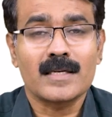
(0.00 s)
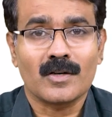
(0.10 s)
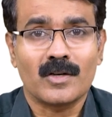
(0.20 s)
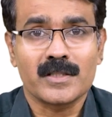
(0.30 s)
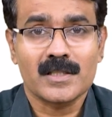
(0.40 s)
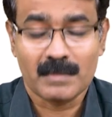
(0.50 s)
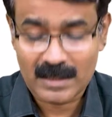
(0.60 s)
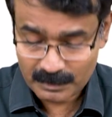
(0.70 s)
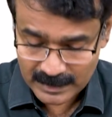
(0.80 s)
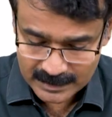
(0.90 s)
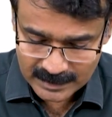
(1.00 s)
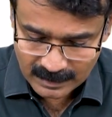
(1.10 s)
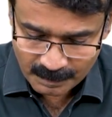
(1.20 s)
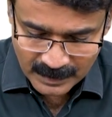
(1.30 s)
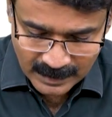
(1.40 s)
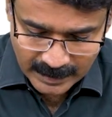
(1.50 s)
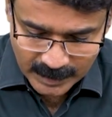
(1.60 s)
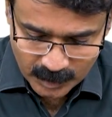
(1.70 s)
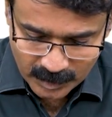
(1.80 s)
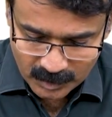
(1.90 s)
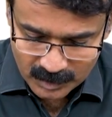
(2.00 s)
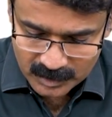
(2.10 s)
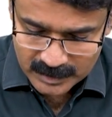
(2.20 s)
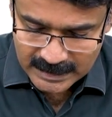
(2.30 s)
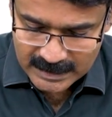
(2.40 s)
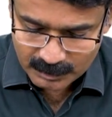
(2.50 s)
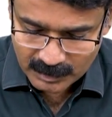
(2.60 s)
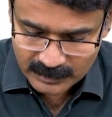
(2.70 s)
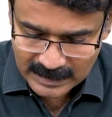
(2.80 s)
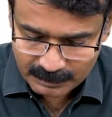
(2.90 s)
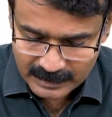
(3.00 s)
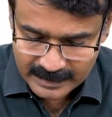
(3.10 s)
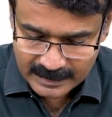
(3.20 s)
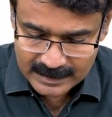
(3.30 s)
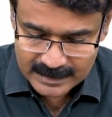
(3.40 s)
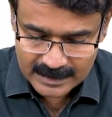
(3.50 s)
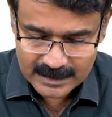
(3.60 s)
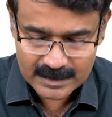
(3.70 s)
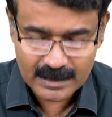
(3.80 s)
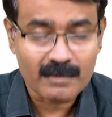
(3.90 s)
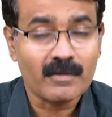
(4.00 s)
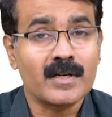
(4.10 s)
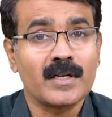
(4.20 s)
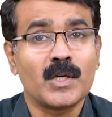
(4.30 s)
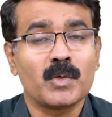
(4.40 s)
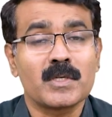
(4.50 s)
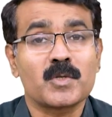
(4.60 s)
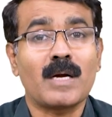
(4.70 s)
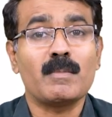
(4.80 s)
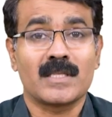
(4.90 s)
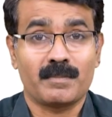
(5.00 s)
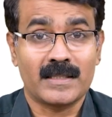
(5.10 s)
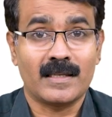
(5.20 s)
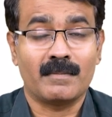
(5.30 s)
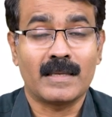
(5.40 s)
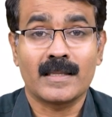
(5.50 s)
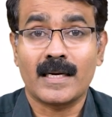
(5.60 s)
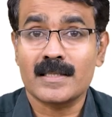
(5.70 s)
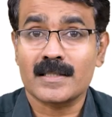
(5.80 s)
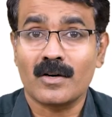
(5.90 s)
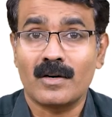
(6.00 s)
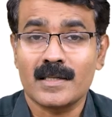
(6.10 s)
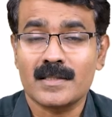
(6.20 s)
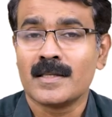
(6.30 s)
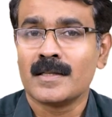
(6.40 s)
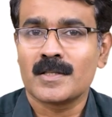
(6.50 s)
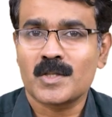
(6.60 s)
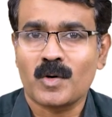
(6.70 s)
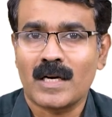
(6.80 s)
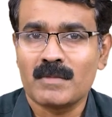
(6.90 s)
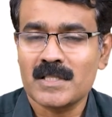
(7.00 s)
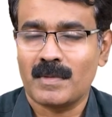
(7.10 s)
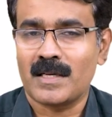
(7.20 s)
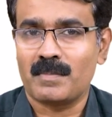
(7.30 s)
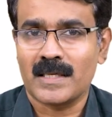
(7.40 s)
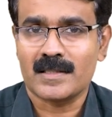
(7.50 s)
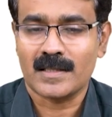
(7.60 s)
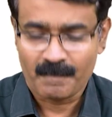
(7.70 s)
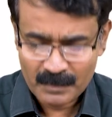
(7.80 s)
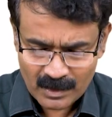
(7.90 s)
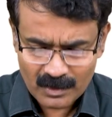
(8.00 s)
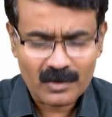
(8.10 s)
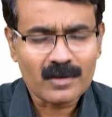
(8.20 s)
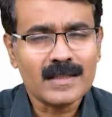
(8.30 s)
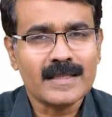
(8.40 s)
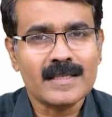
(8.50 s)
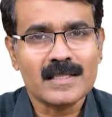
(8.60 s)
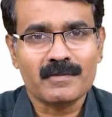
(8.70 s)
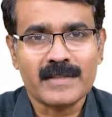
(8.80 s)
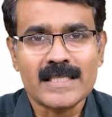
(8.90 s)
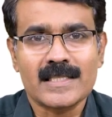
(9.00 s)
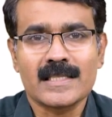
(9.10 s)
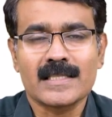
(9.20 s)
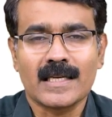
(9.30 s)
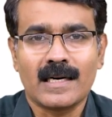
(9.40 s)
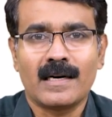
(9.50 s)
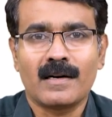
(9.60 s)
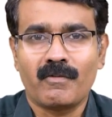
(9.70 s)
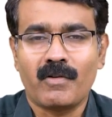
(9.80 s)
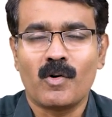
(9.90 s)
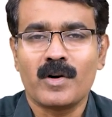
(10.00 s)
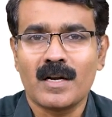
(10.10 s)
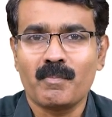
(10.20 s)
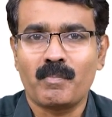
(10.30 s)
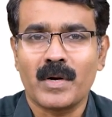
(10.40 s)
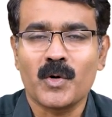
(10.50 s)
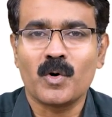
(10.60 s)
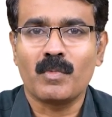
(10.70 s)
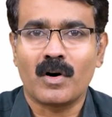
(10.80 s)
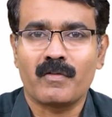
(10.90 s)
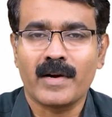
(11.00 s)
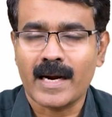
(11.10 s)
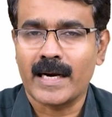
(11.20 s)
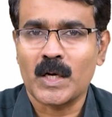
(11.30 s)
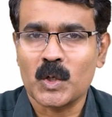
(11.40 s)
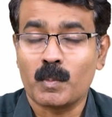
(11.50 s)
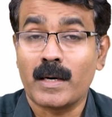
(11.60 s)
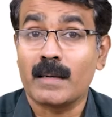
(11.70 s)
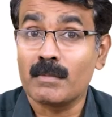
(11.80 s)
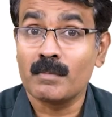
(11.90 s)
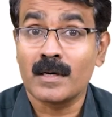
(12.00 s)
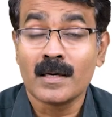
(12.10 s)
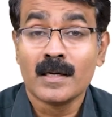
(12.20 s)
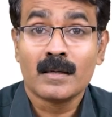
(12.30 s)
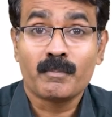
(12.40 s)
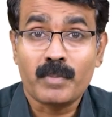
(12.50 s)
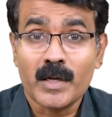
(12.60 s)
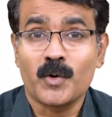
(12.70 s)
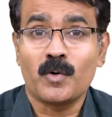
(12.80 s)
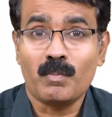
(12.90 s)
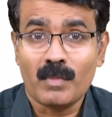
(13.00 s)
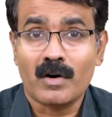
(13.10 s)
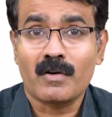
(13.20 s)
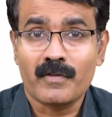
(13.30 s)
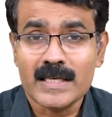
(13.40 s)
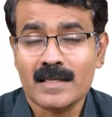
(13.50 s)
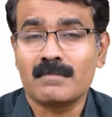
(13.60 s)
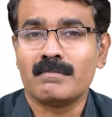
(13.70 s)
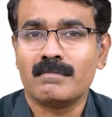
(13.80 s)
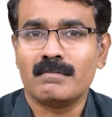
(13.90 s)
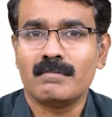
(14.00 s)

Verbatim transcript: That's osseous metaplasia. And you can also see some of the epithelial cells as converted into a squamous epithelium and that's called as squamous metaplasia. All these features are found in pleomorphic adenoma. Remember, pleomorphism